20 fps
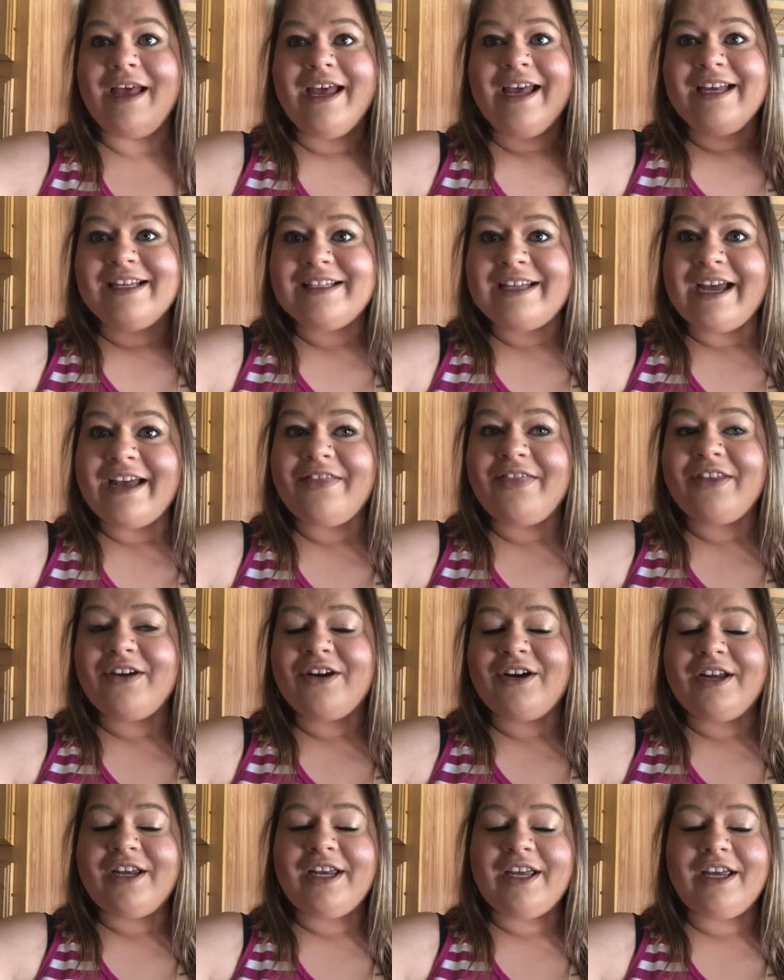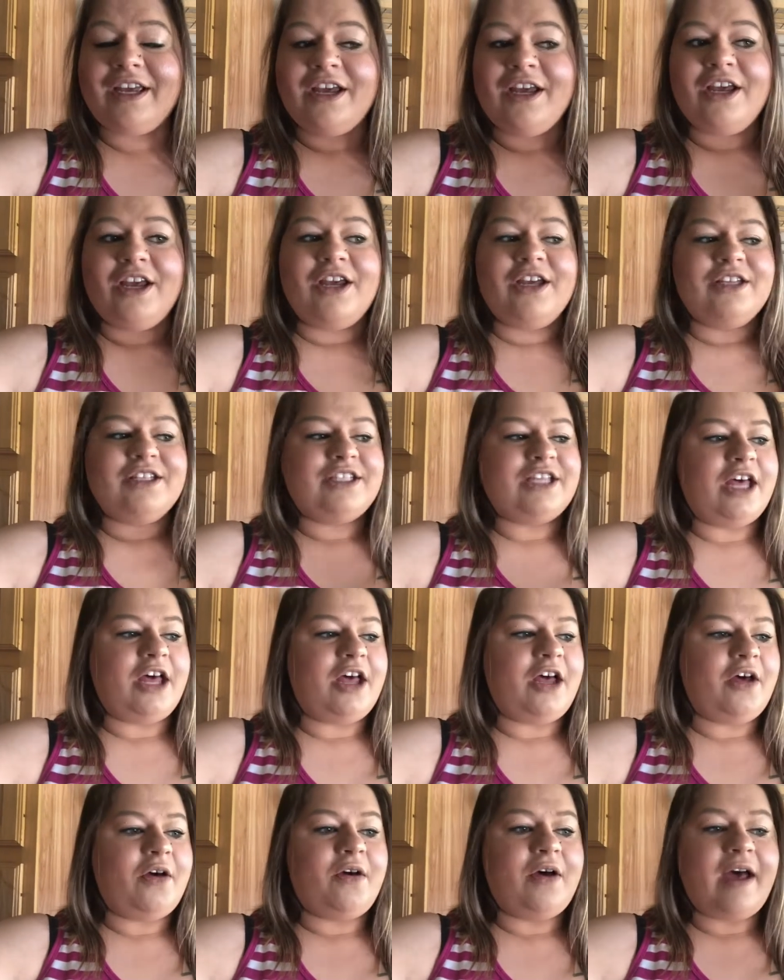10.30.
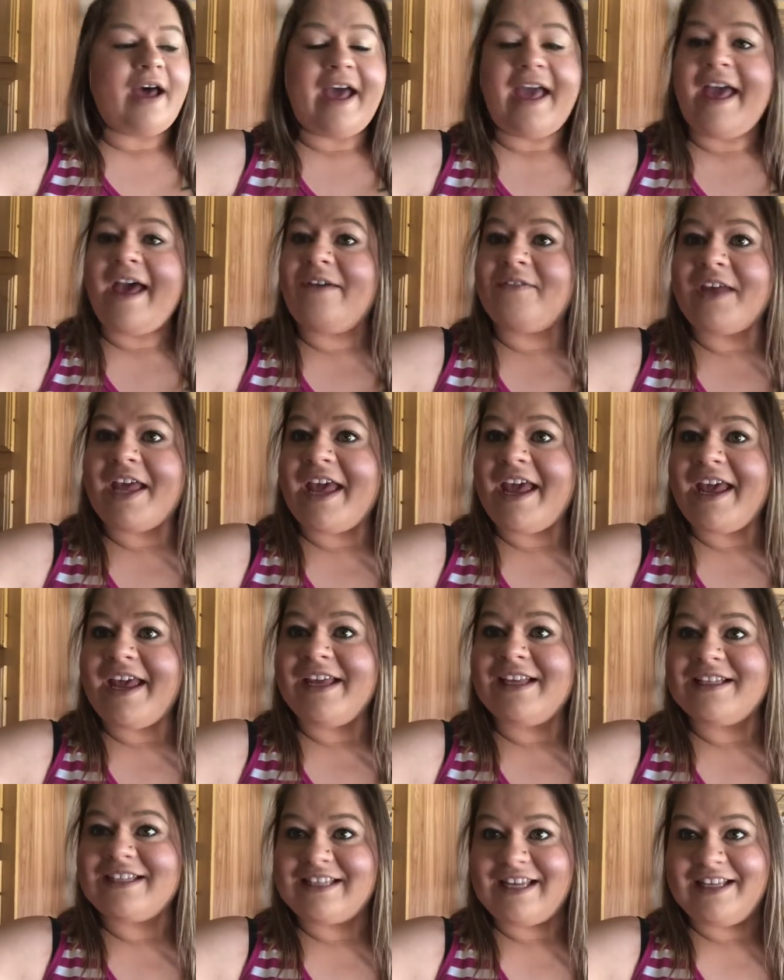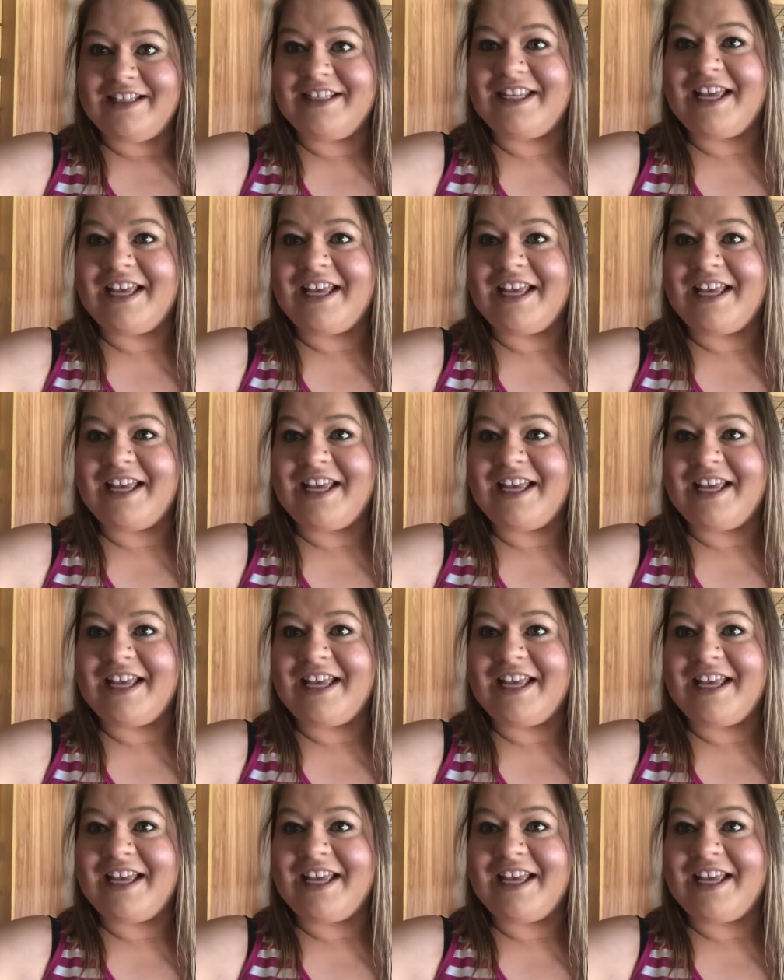So I haven't ate since